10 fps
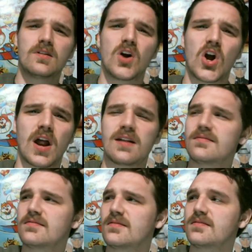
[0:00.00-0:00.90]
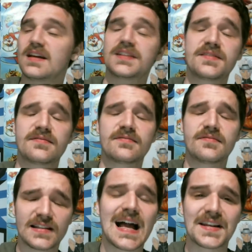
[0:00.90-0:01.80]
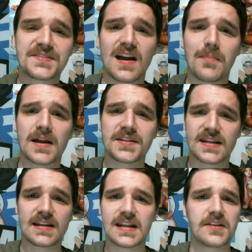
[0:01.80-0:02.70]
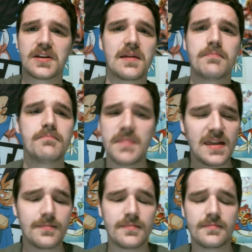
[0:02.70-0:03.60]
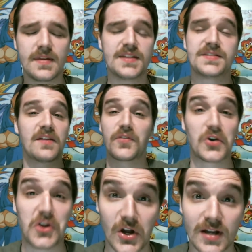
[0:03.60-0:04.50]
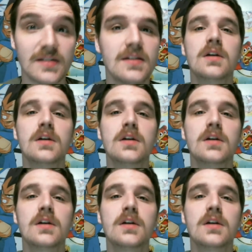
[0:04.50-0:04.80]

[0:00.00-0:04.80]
Alright, that's the last time I say an internet meme is ever good.